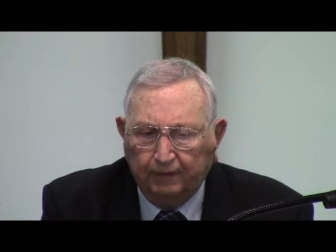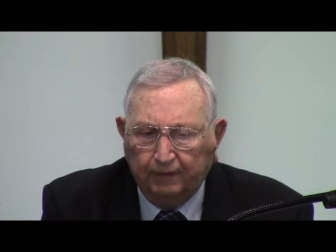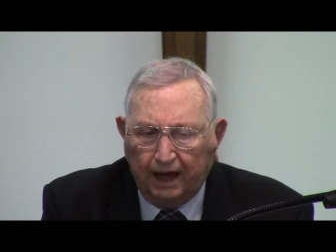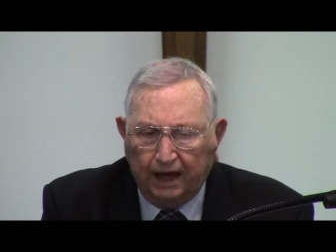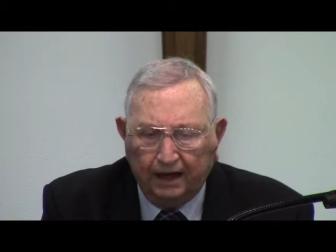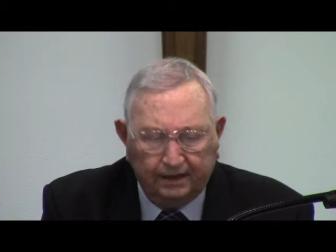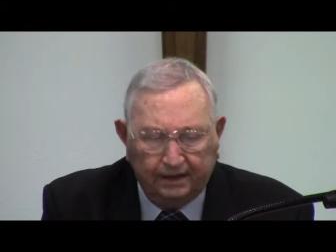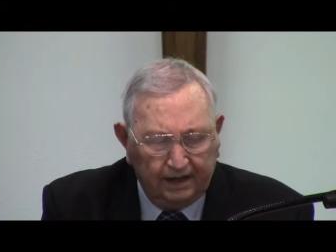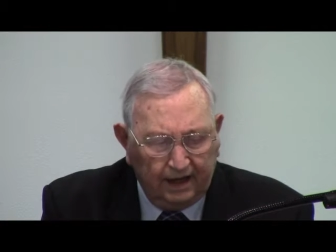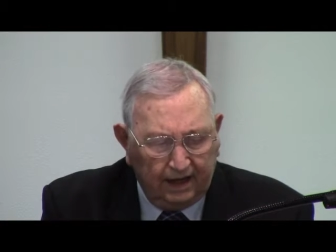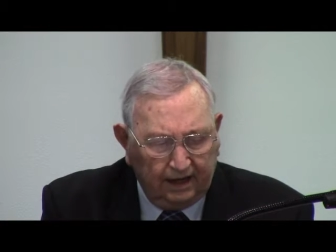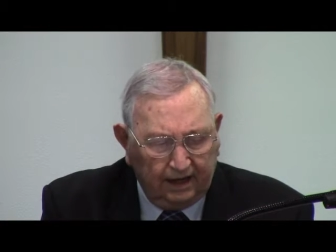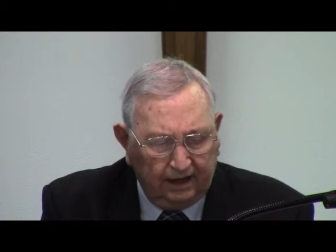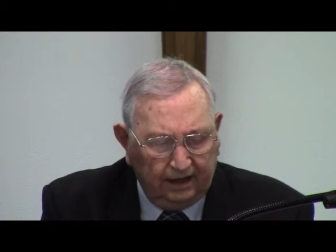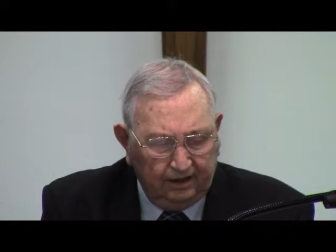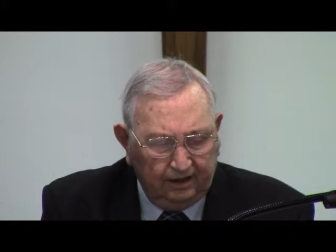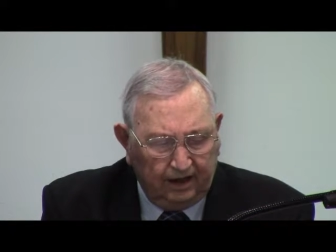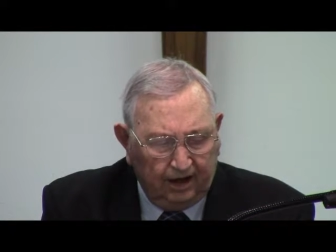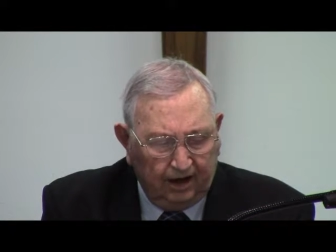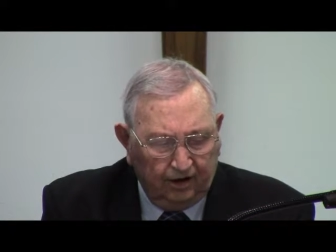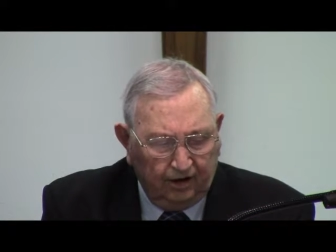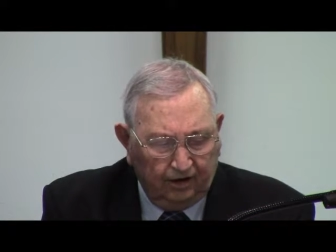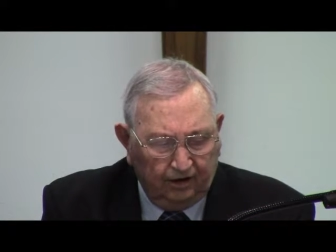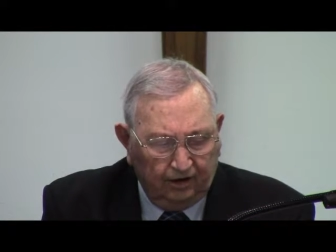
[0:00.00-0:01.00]
by
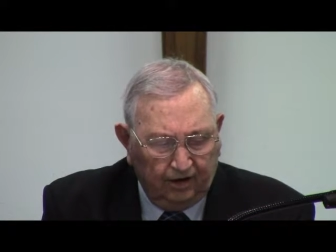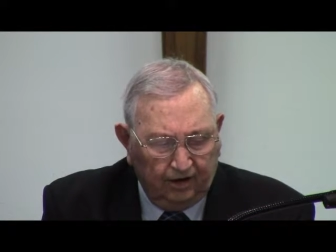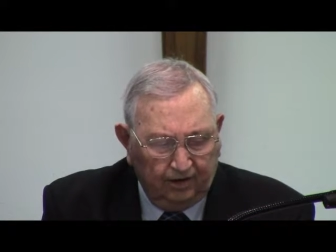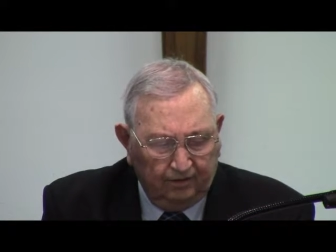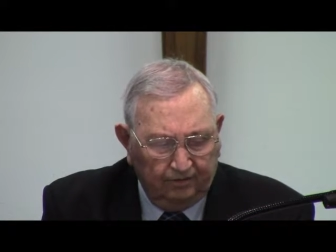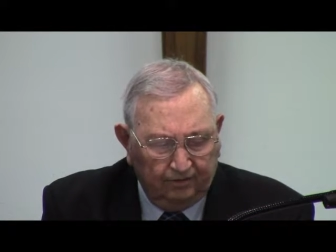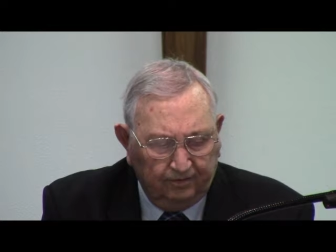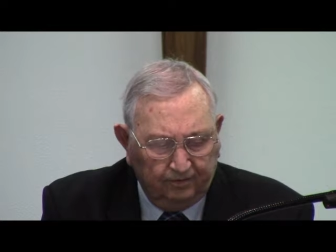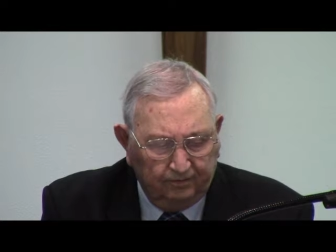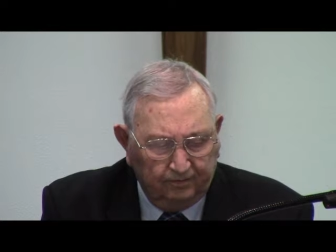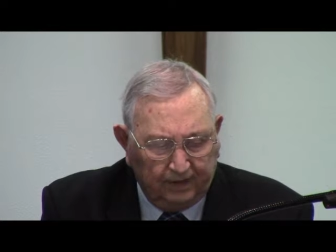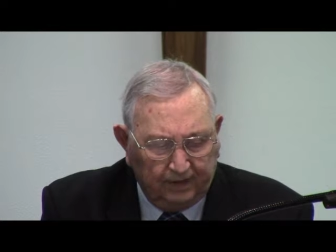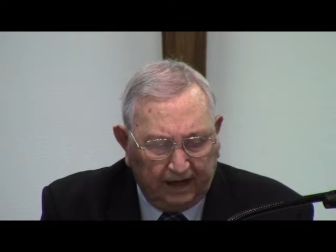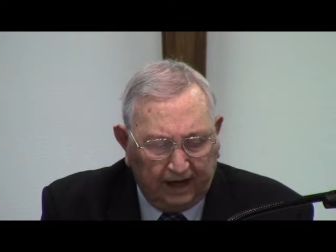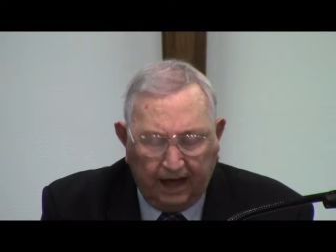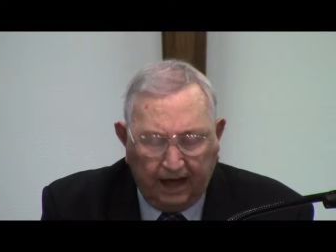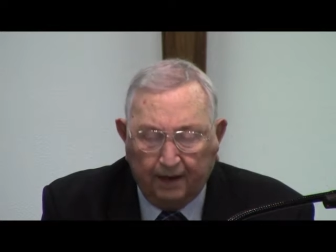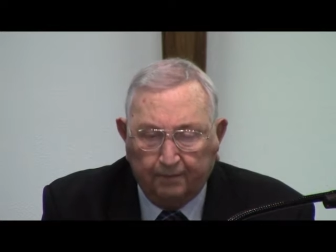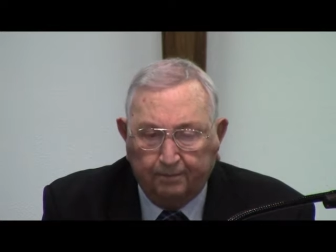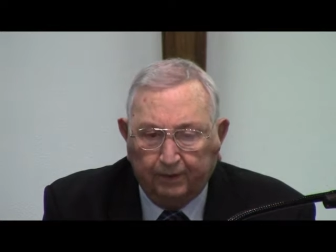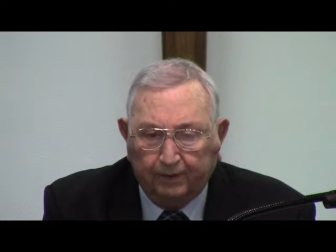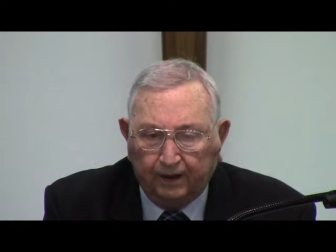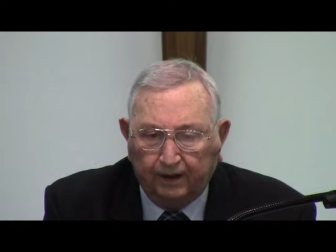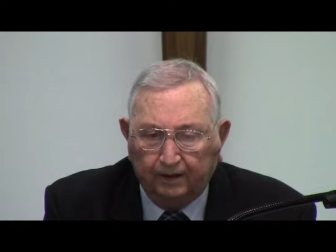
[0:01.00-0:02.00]
taking care of them and
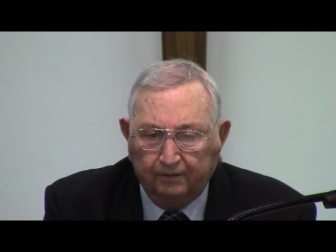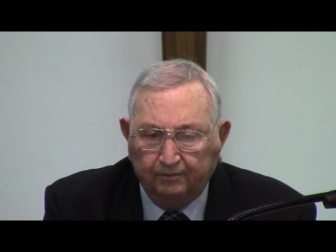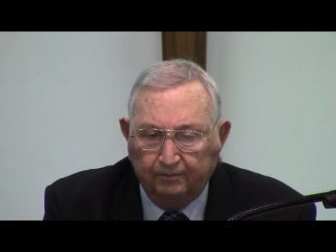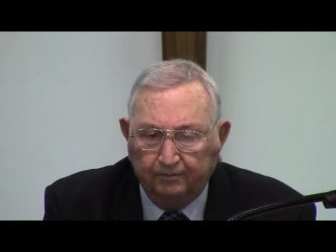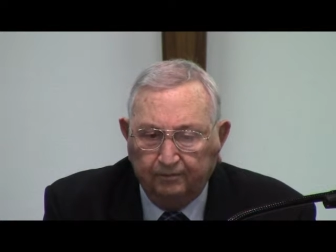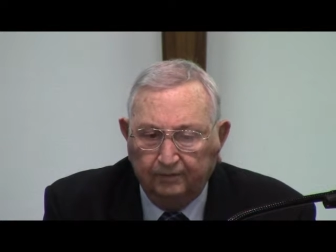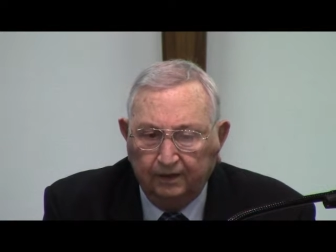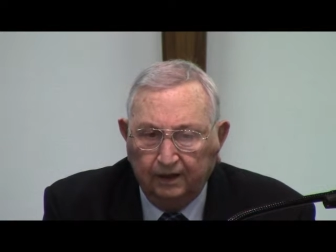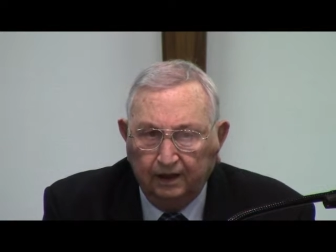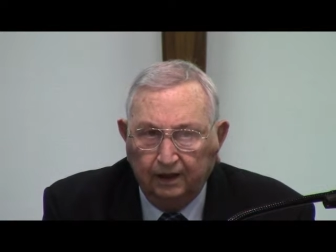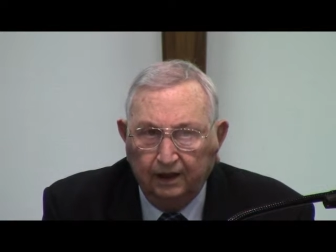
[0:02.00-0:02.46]
helping them.